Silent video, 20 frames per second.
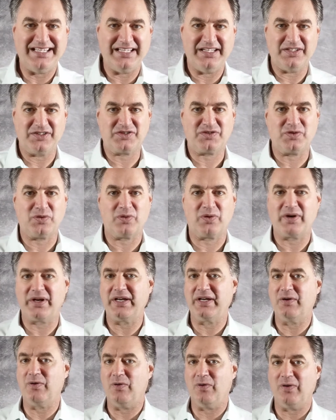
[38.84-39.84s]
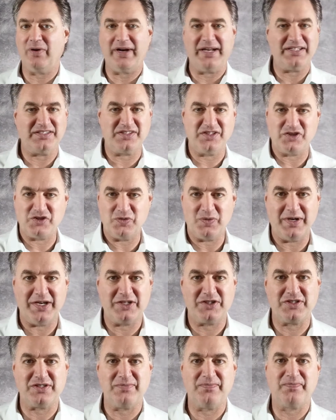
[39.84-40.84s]
in a story or a
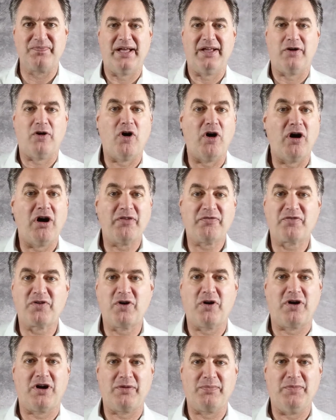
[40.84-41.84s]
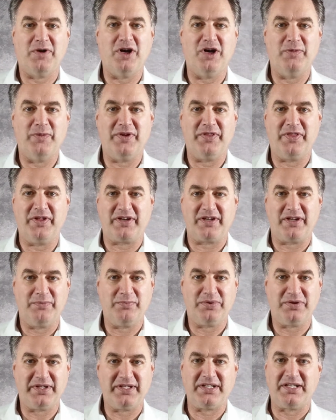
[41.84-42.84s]
situation. That off-guard moment that
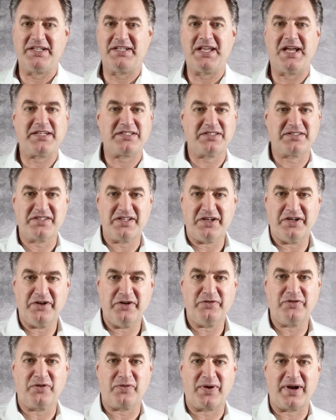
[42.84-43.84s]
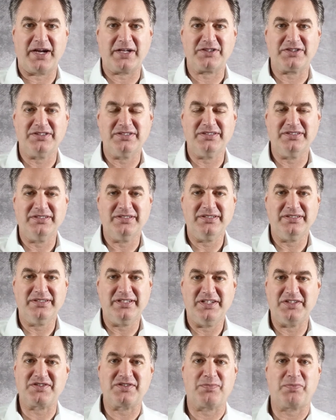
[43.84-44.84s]
completely takes us in a new direction
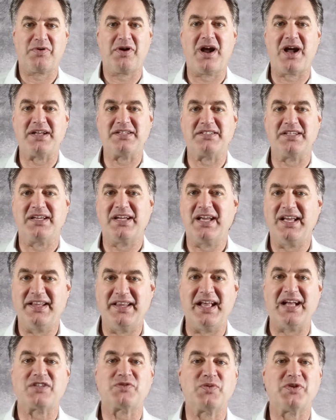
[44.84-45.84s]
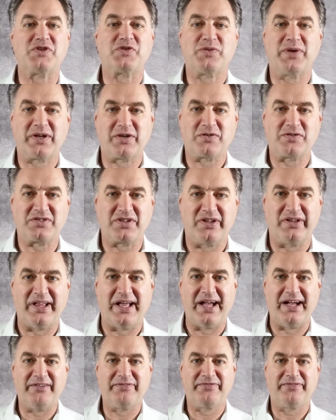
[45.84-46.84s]
is surprising, and that's what triggers the
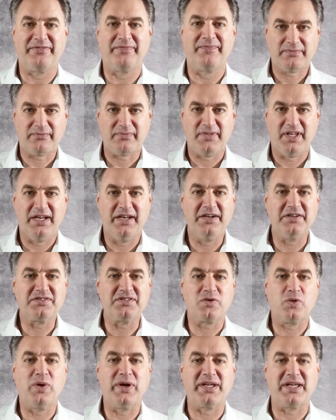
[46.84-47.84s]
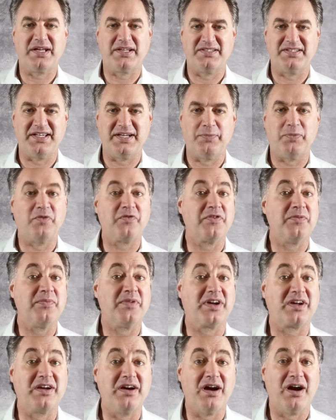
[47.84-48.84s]
laugh. Here's a quick example
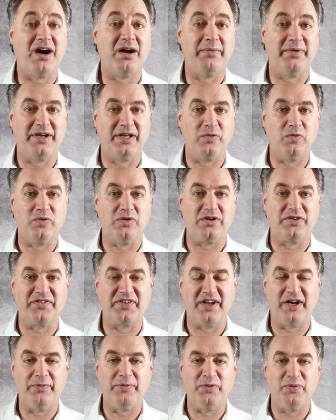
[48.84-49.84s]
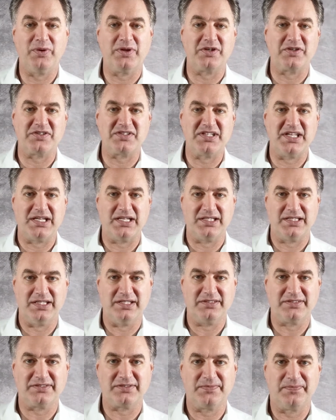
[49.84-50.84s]
from the comedy world to help you understand
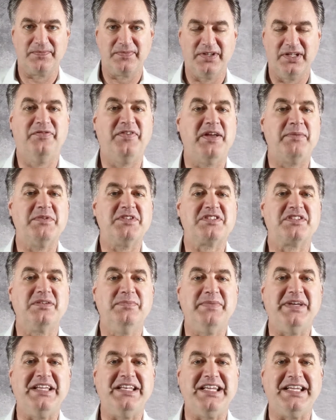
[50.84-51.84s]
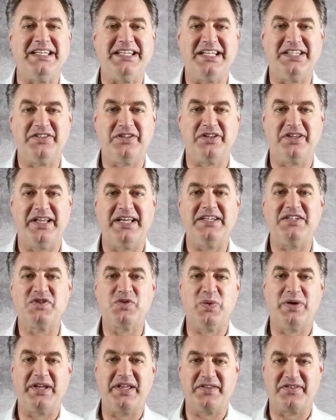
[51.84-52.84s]
this. A famous comedian in the late
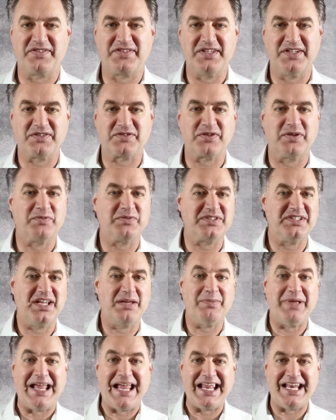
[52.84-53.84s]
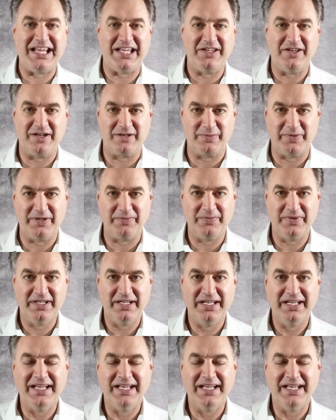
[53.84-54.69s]
20th century was named Henny Youngman.